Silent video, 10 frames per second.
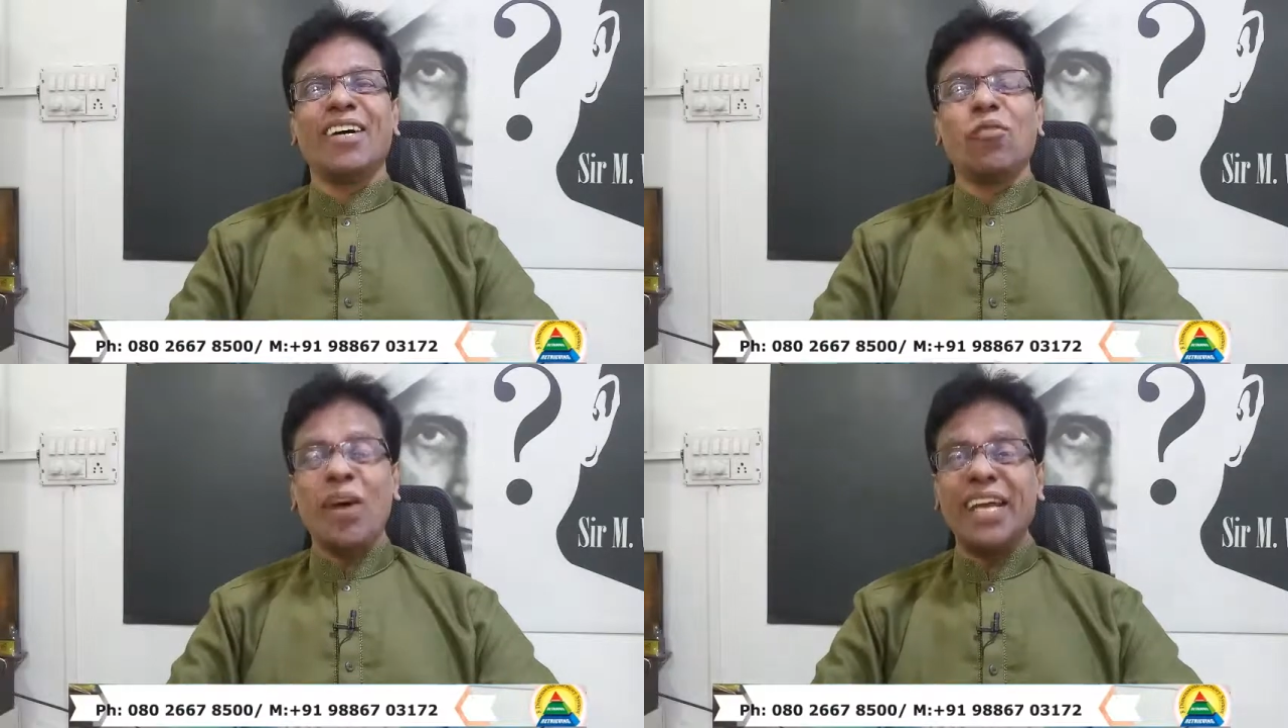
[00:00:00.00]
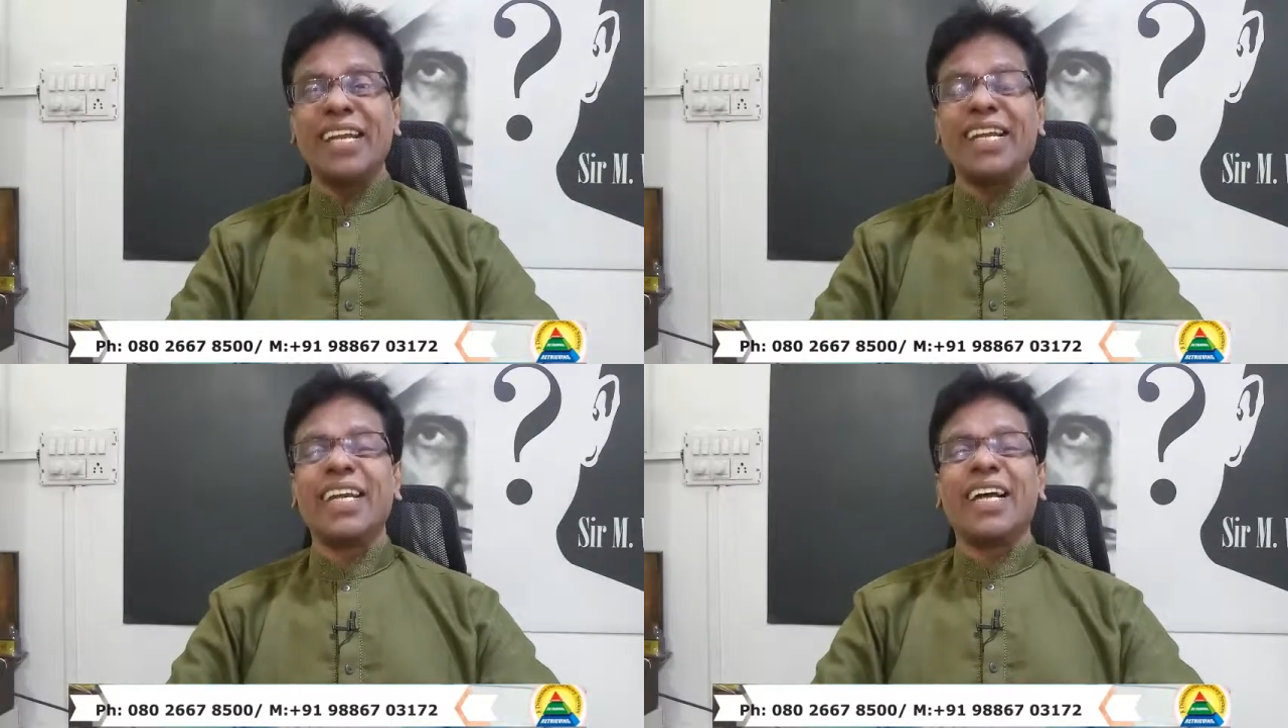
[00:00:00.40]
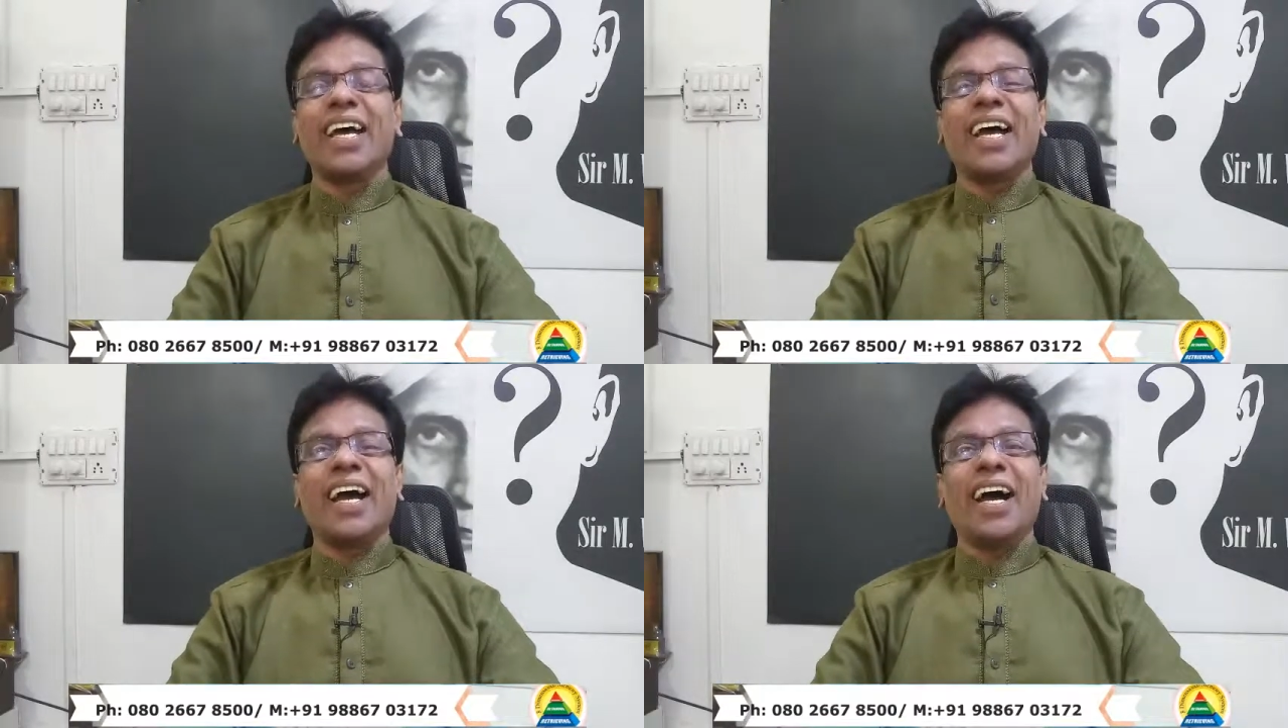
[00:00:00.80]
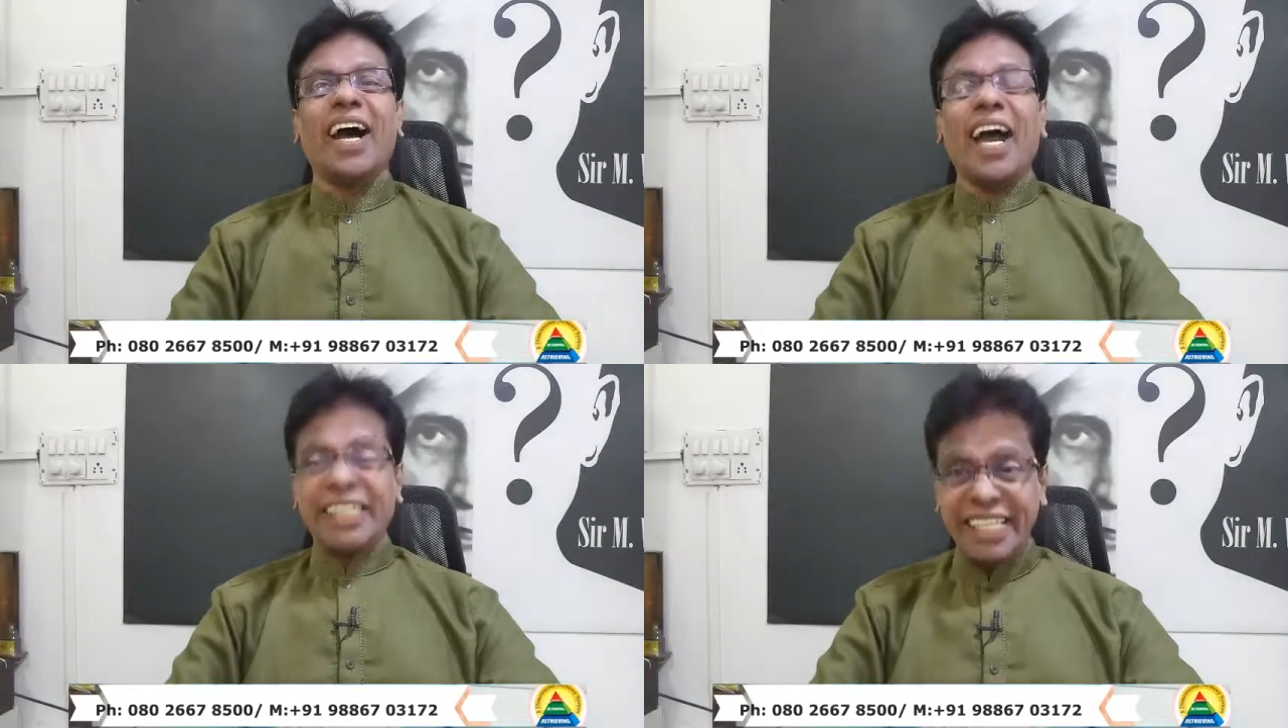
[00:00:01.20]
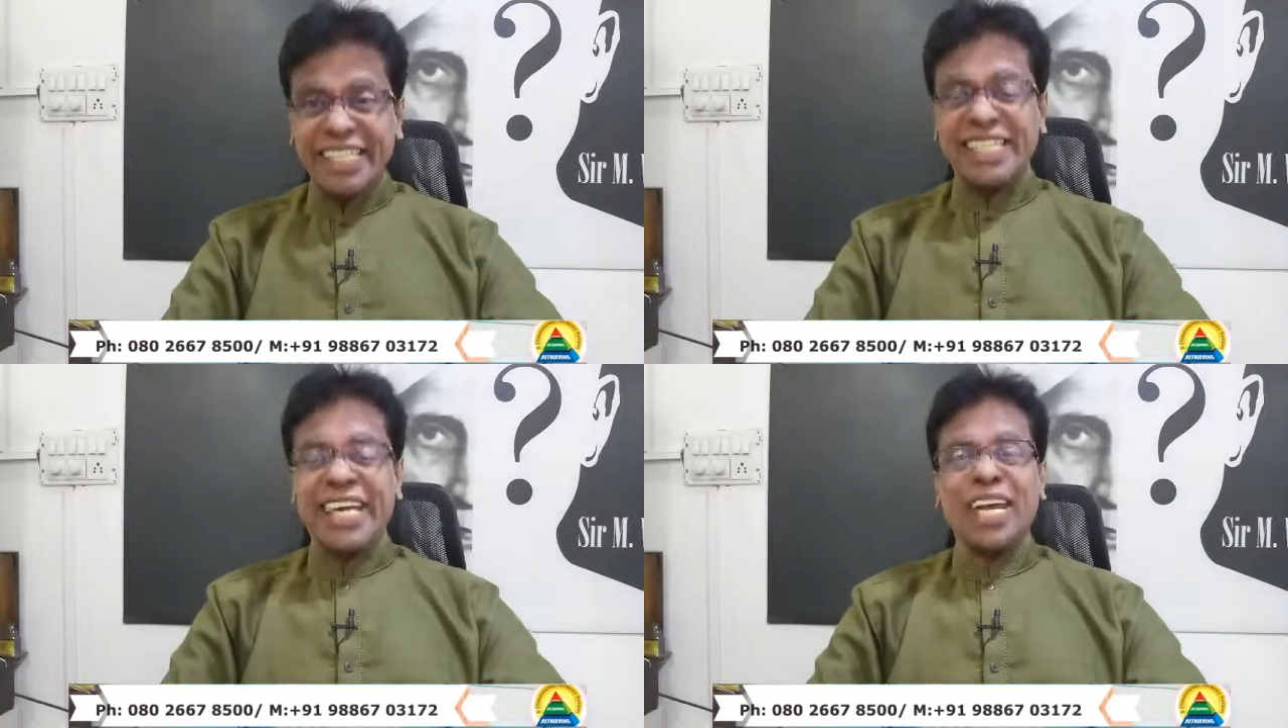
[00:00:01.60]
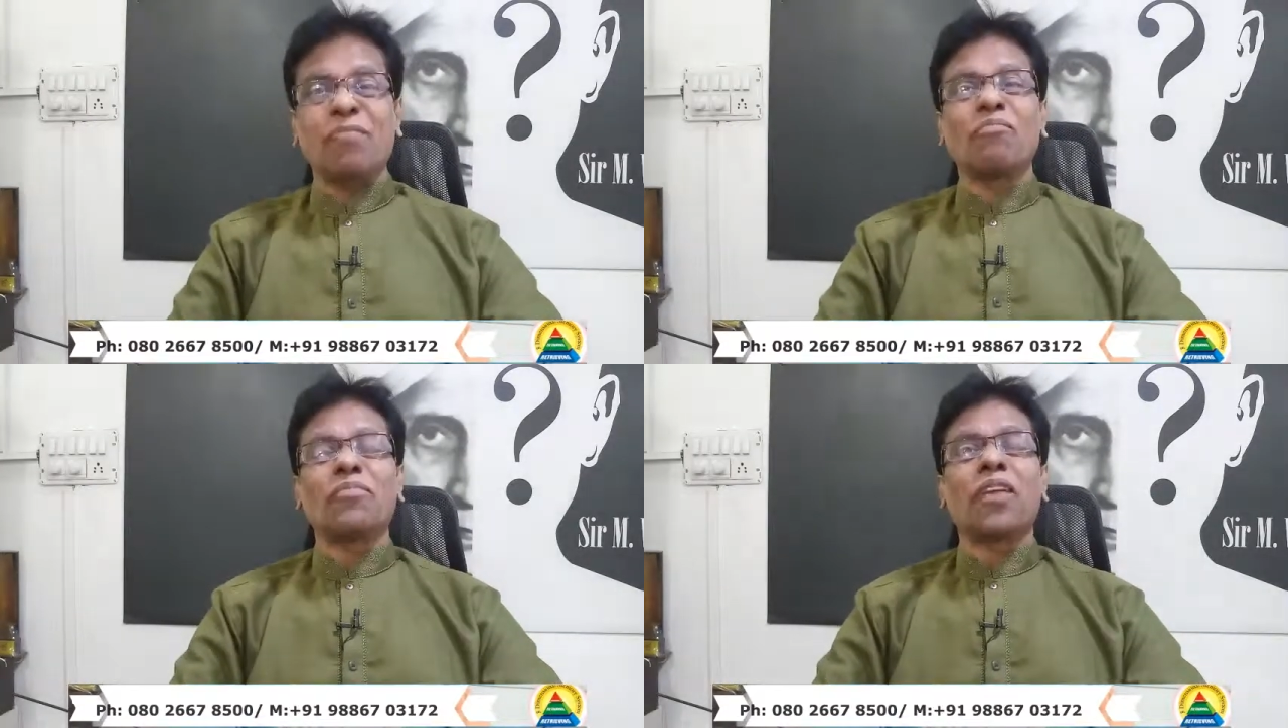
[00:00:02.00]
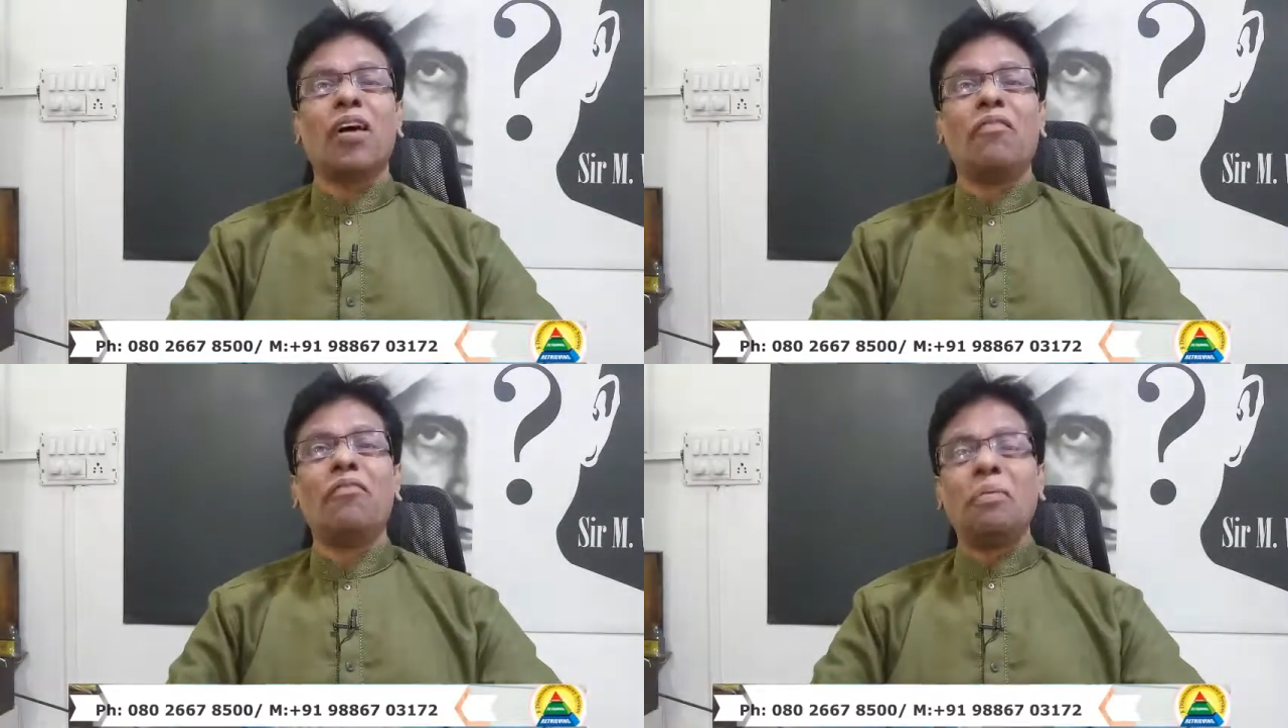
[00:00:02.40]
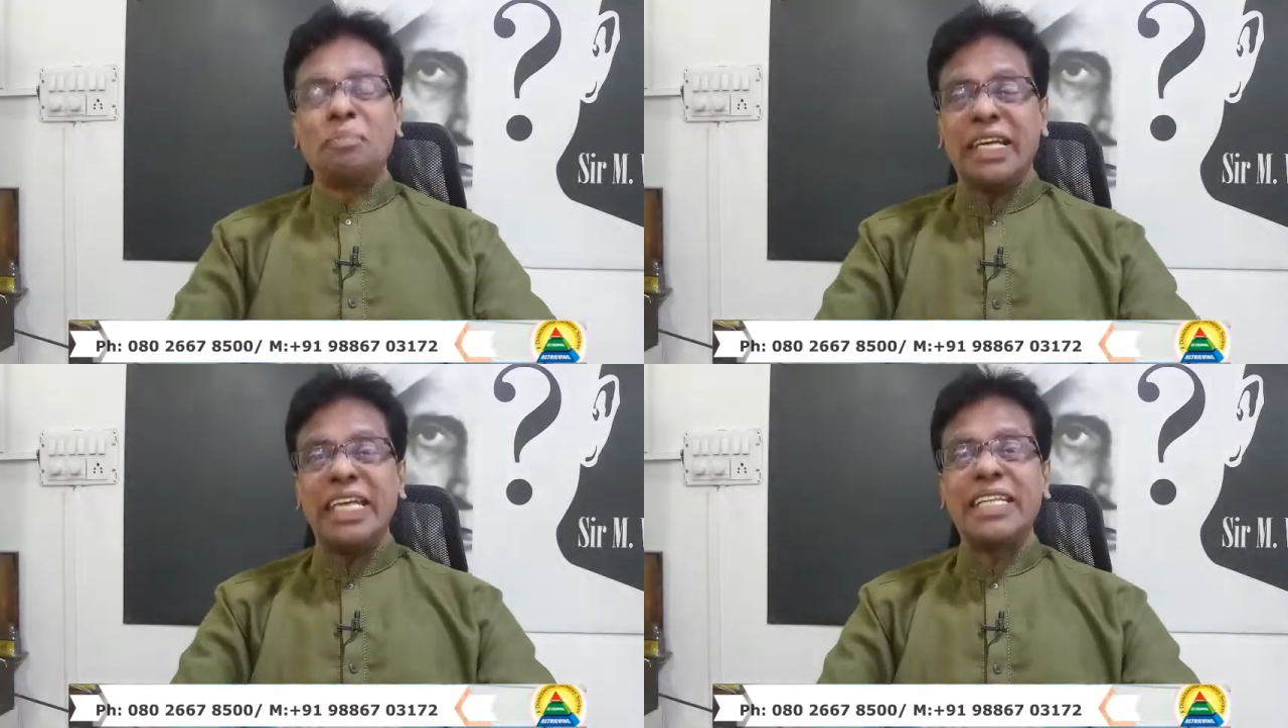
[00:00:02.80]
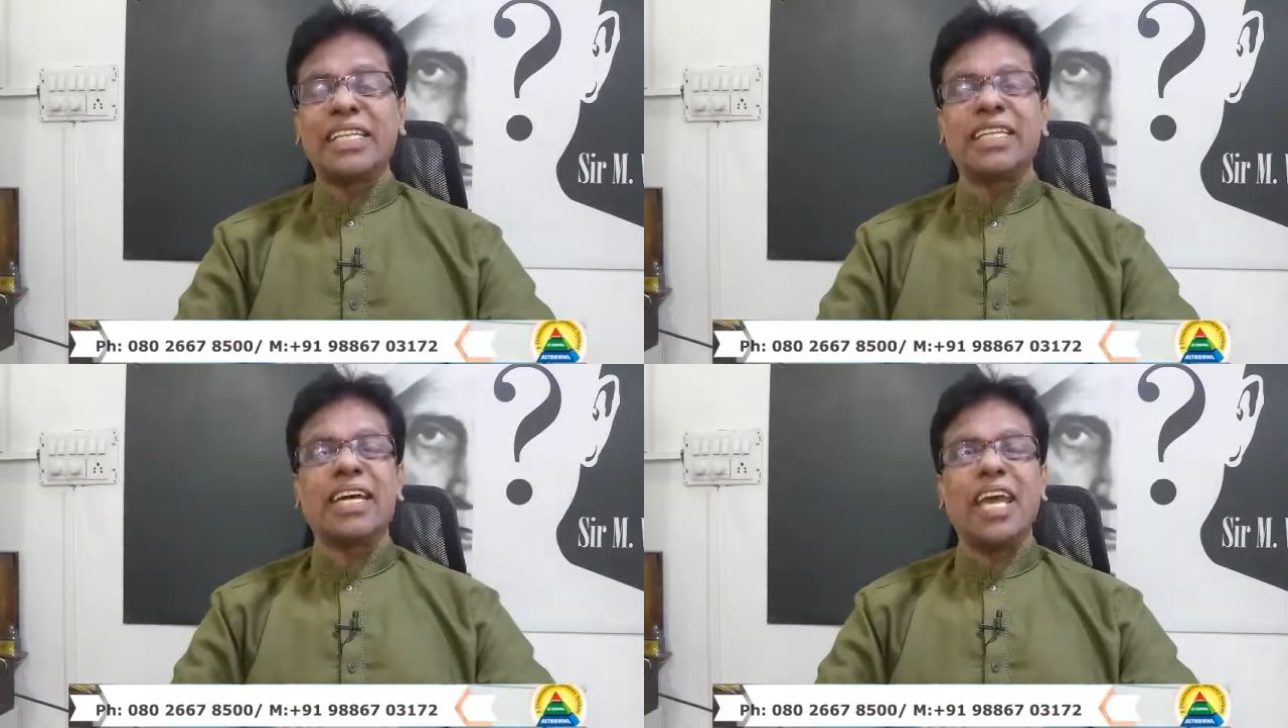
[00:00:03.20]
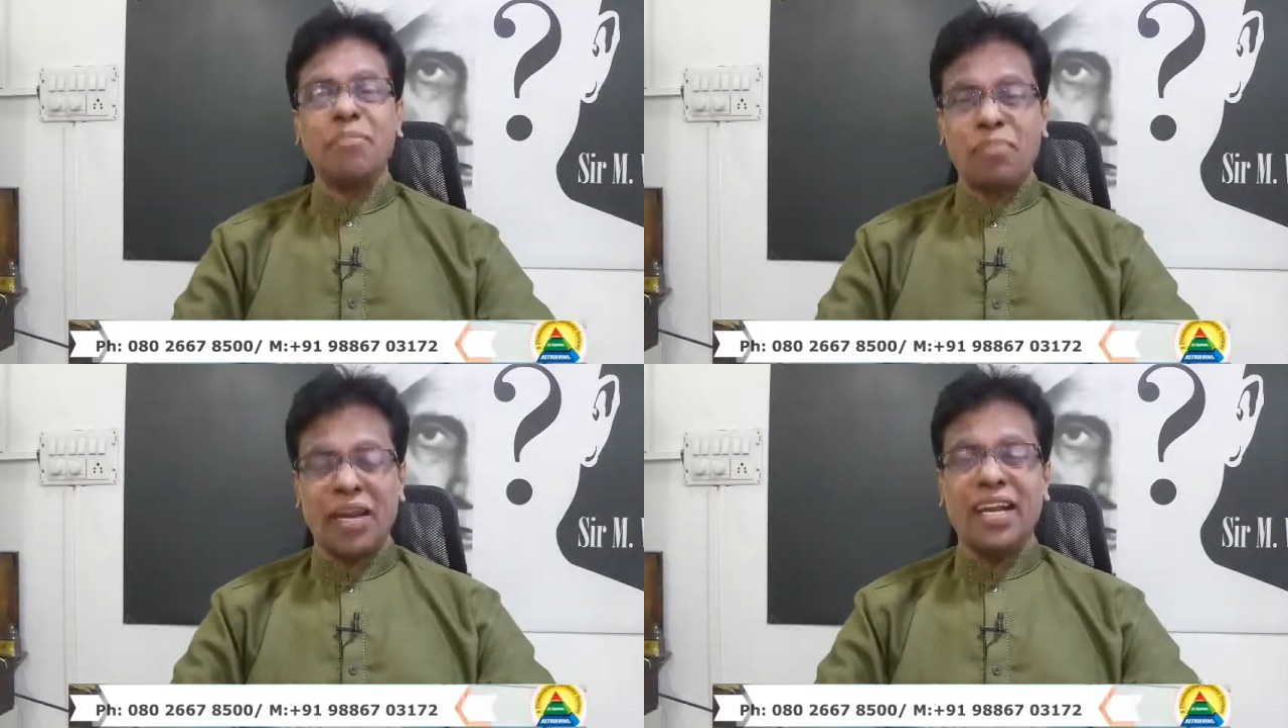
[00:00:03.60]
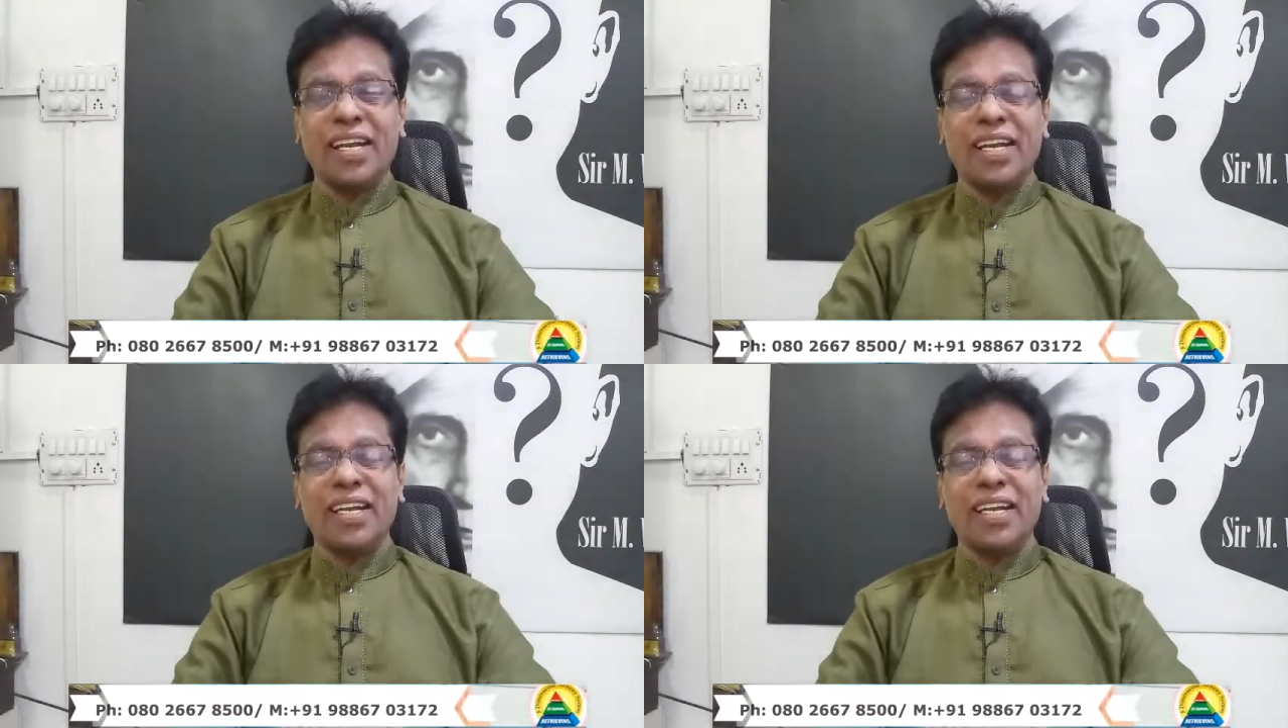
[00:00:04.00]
Well, and this day, 15th April